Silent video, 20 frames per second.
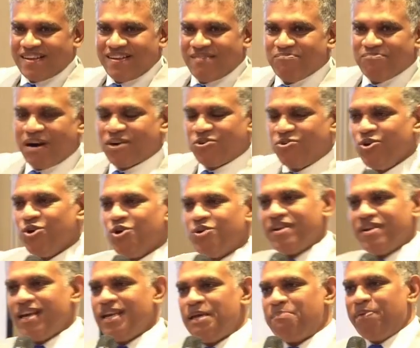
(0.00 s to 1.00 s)
But do you
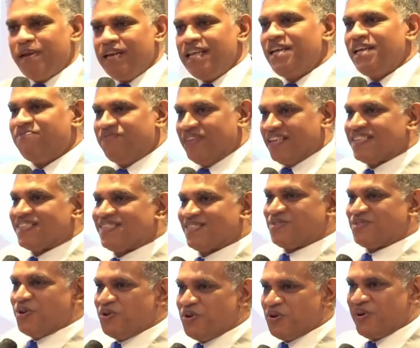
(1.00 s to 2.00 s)
really believe this?
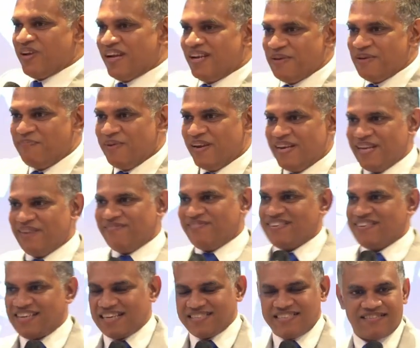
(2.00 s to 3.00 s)
Do you really believe
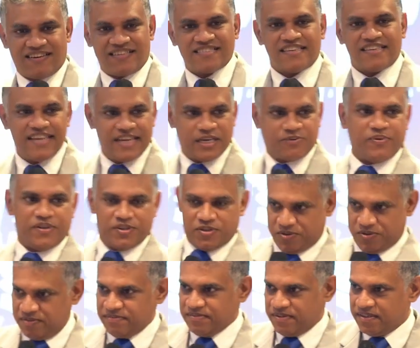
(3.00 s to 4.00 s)
this? Does it resonate with
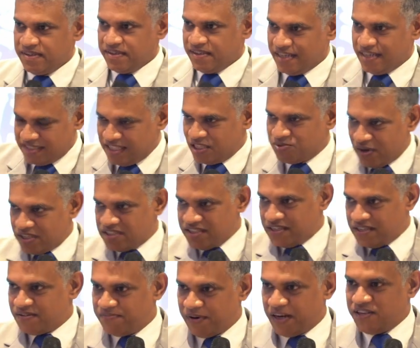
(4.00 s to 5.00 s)
you? Is this what
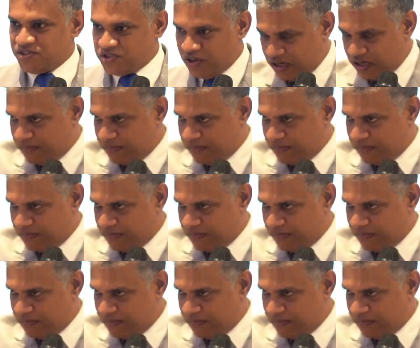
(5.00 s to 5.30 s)
it's all